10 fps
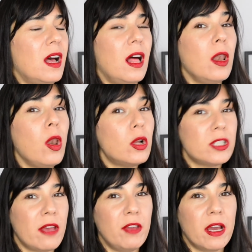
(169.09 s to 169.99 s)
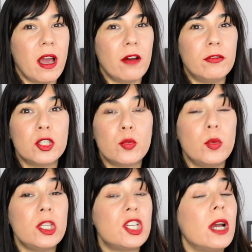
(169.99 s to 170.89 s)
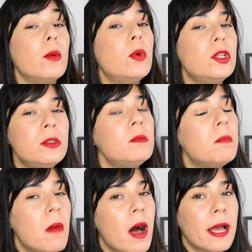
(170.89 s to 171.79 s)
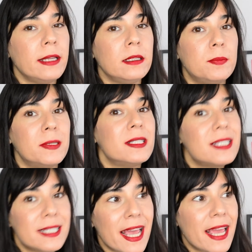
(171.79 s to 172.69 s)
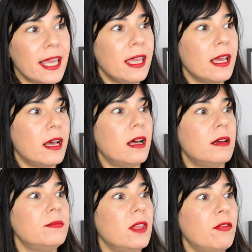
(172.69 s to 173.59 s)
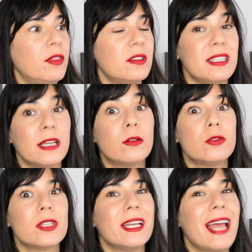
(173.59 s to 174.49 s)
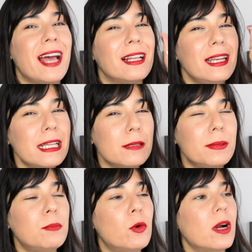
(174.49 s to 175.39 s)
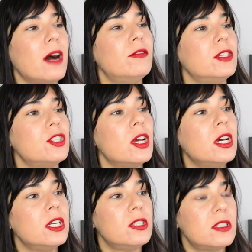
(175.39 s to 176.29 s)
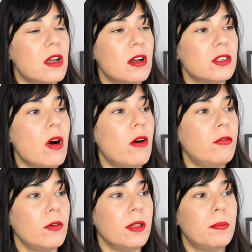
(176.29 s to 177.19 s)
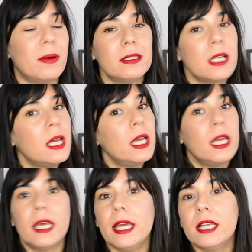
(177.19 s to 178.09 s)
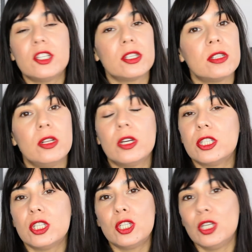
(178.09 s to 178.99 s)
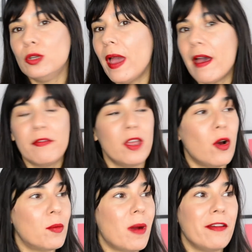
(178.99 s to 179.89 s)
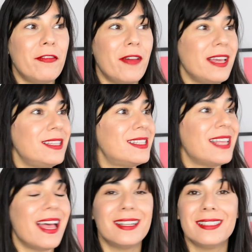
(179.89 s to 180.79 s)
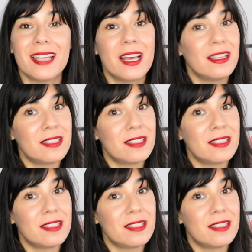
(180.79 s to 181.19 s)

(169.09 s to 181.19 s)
a lot heavier coverage, which I wouldn't mind per se um, if the Synchro Skin had a little bit more coverage to start off with, but it just looked too heavy on my face and the